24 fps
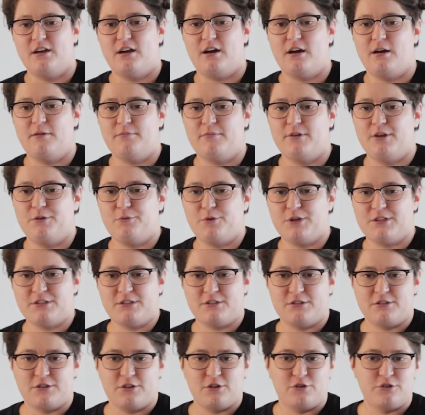he
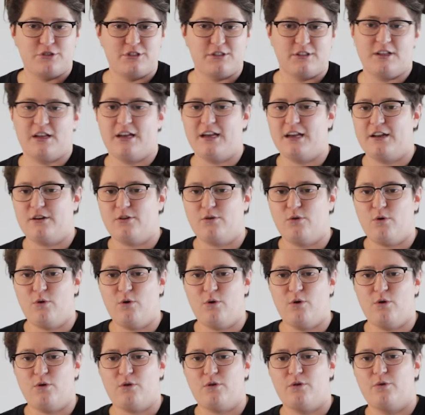wasn't social at
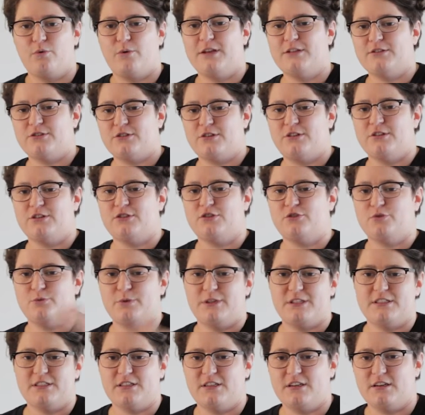all, went on his
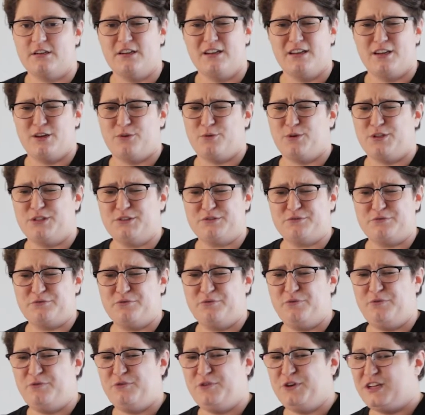Twitter, he was
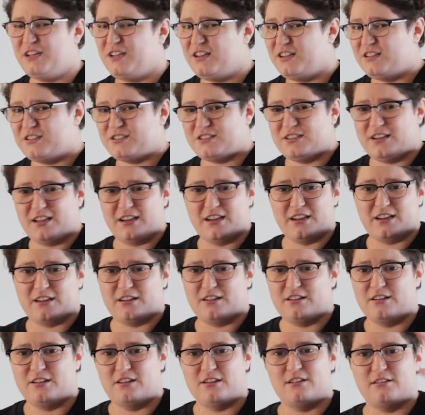freakish,
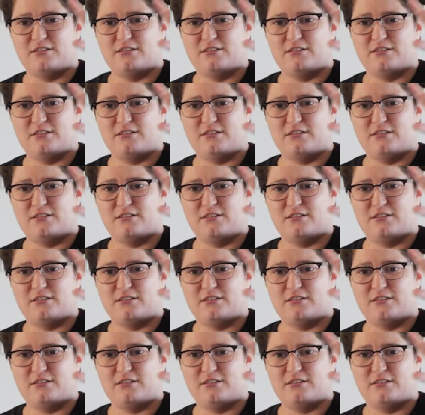like